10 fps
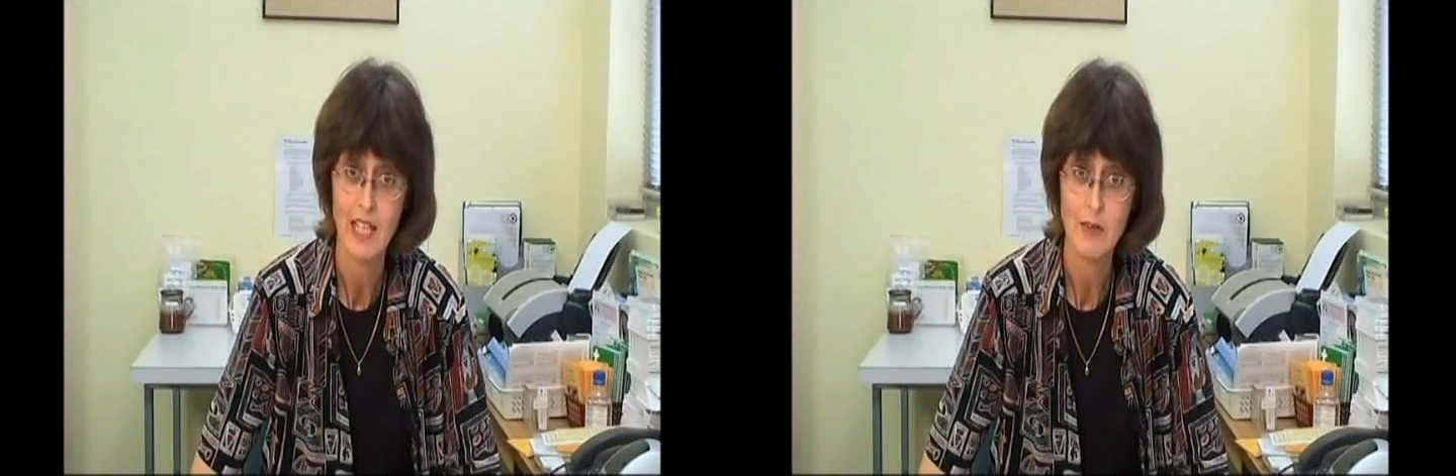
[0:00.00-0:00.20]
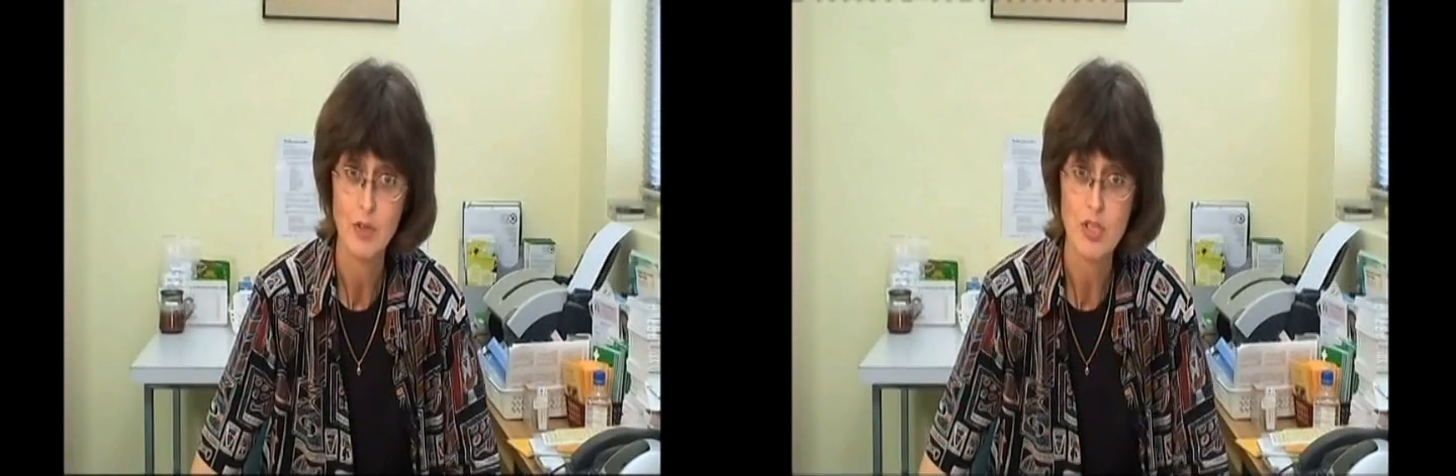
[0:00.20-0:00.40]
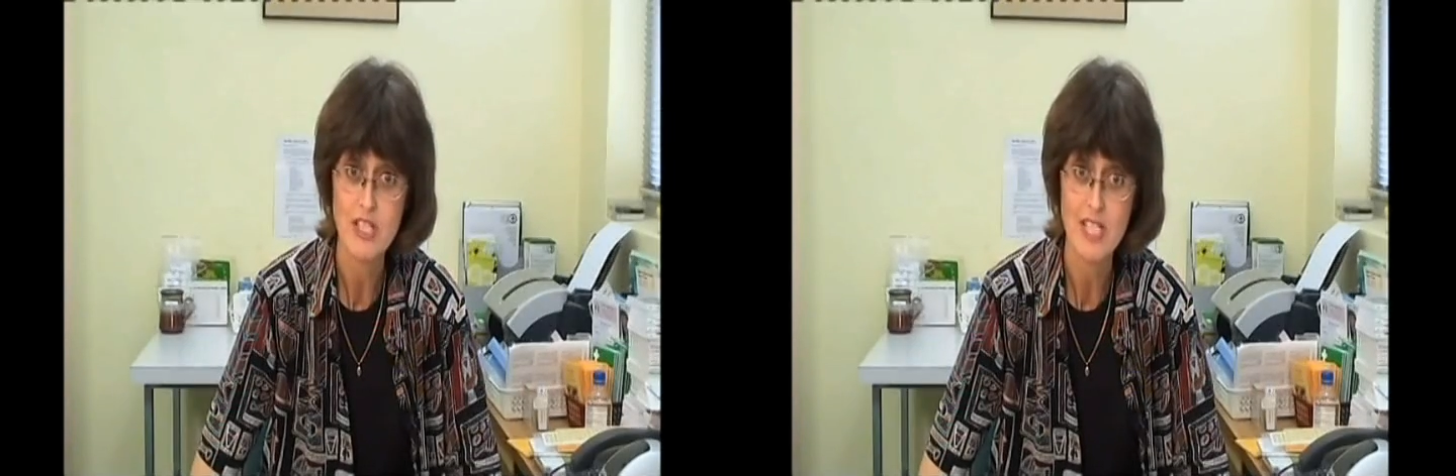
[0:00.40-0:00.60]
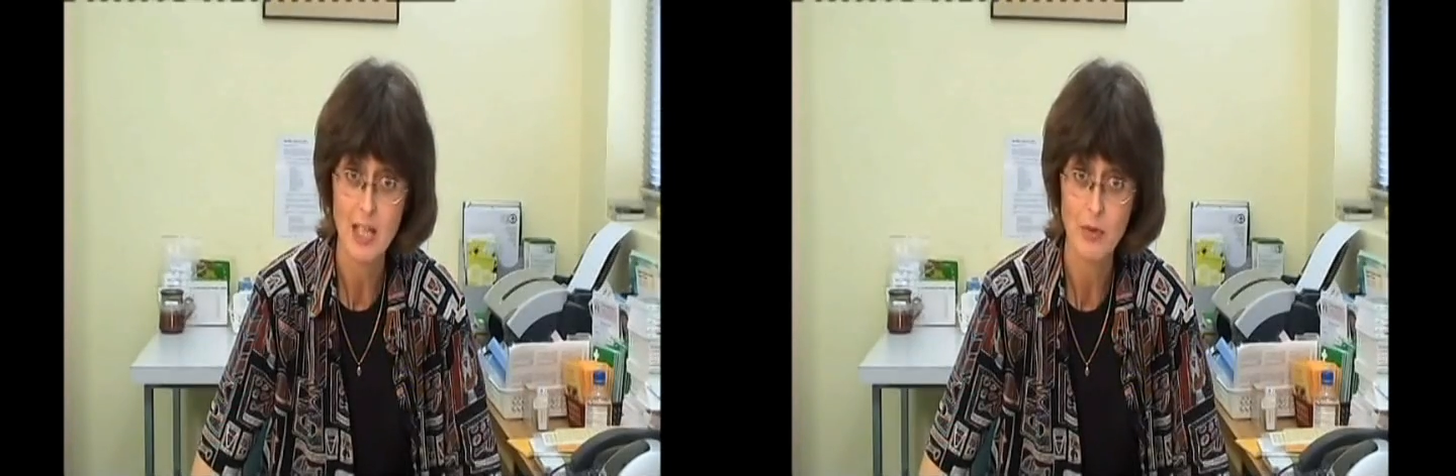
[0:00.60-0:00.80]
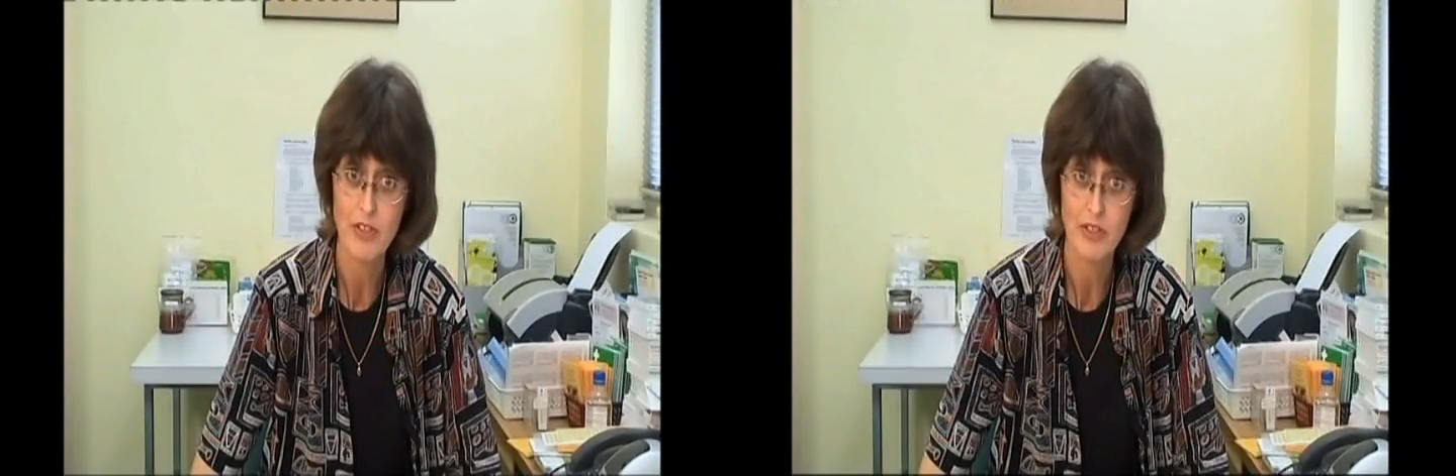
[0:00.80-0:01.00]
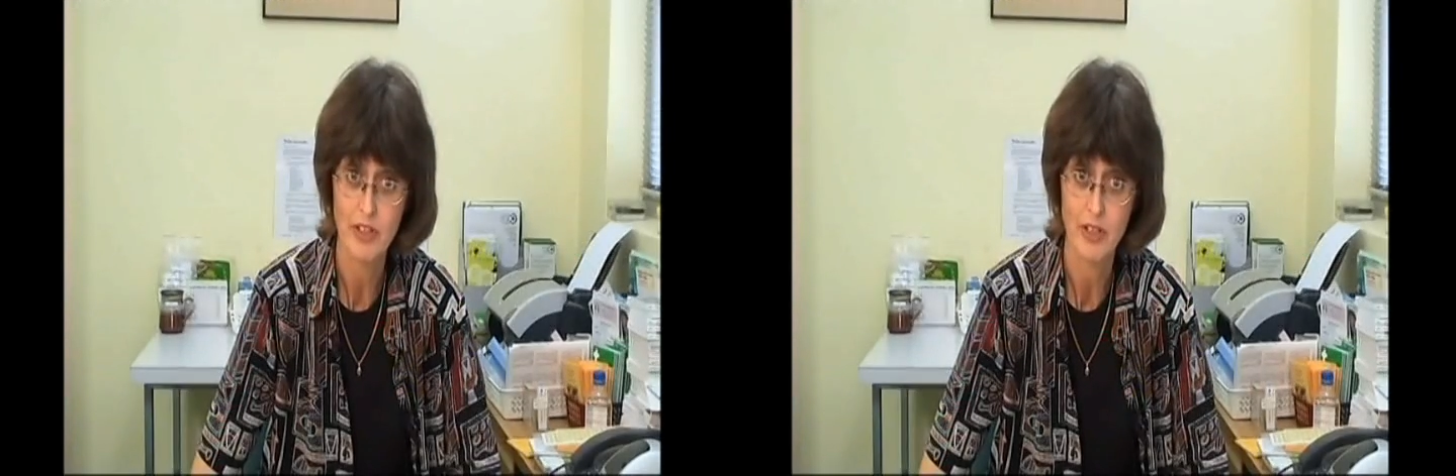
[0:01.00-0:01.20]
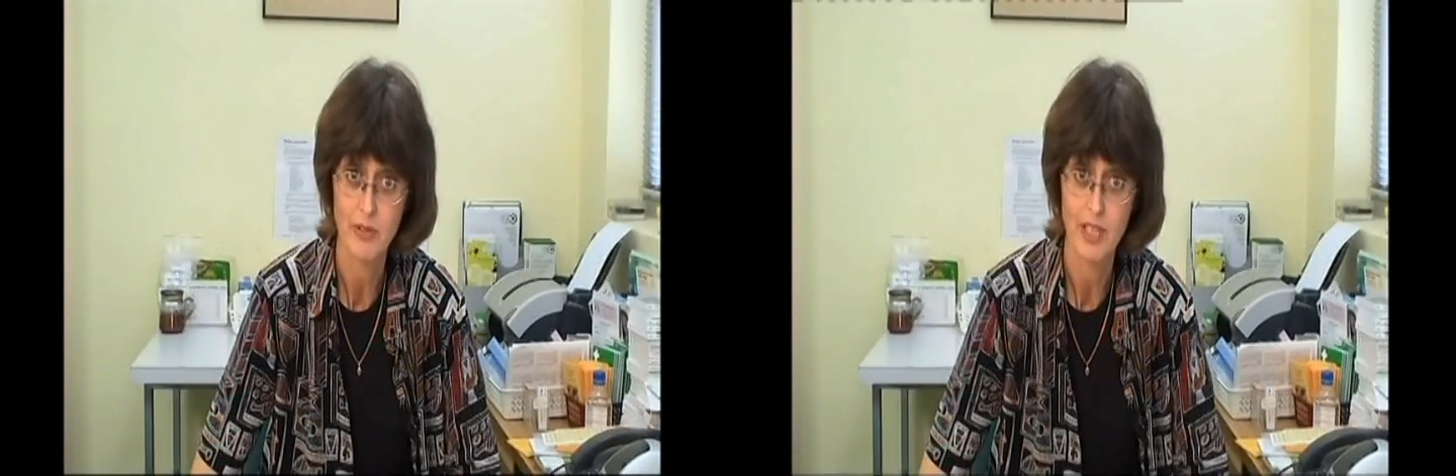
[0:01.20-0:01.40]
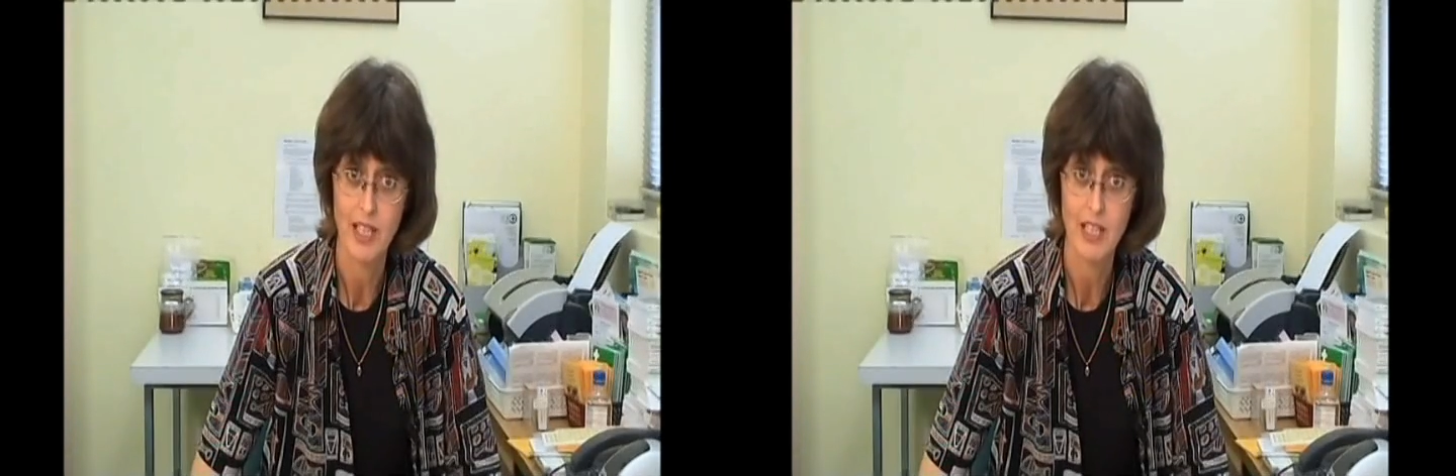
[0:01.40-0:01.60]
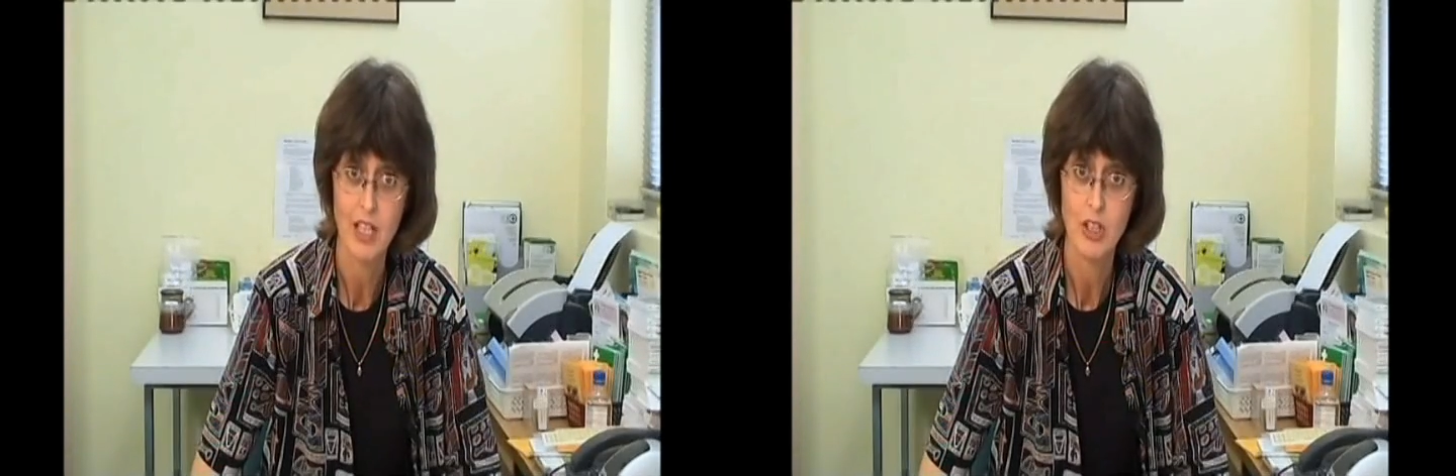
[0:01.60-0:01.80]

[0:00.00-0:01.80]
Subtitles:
If you're sick with the diarrhea,